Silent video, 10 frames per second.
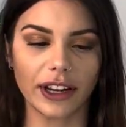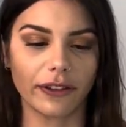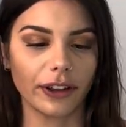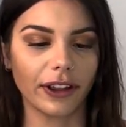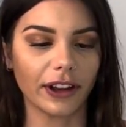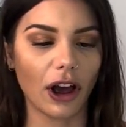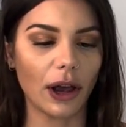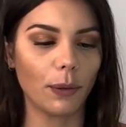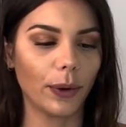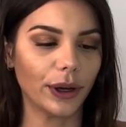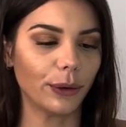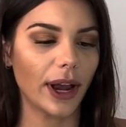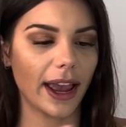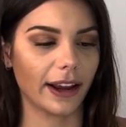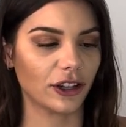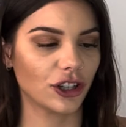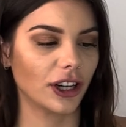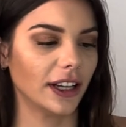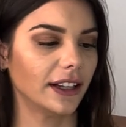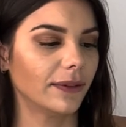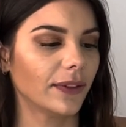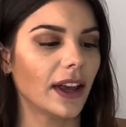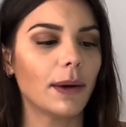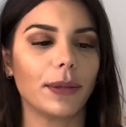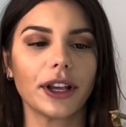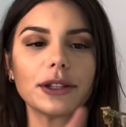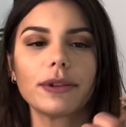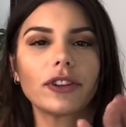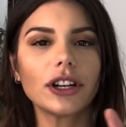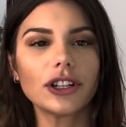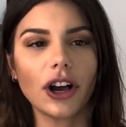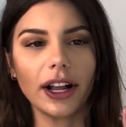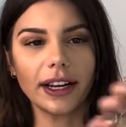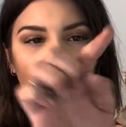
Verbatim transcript: everything. I will actually, because we've got a tiny